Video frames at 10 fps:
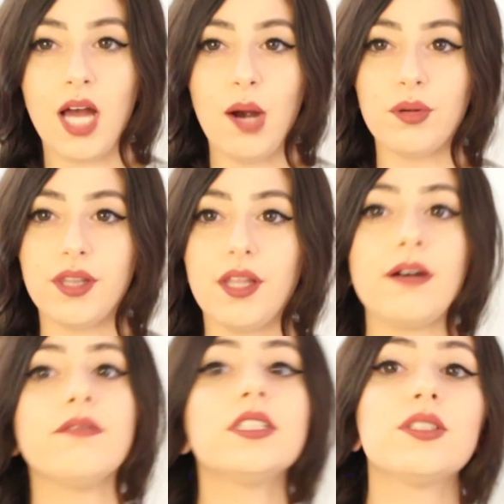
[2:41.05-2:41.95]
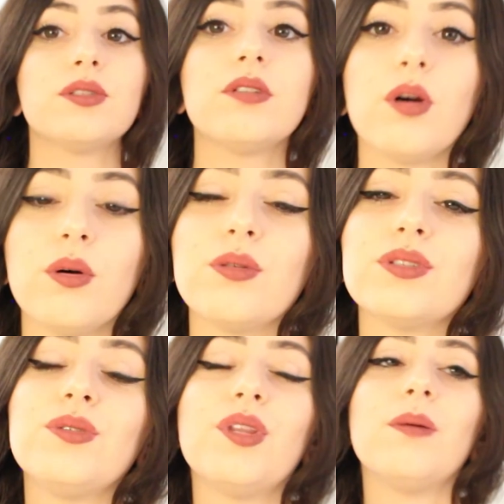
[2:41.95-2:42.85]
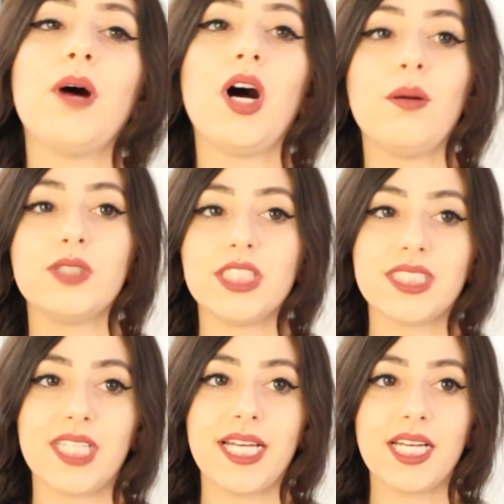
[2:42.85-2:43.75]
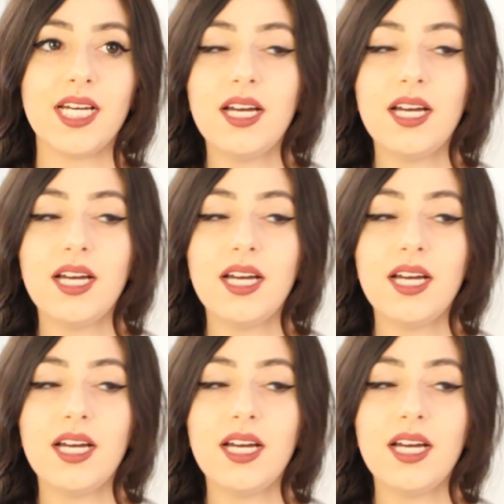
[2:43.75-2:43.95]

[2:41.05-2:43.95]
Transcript: I would love to go to the Bahamas. Like,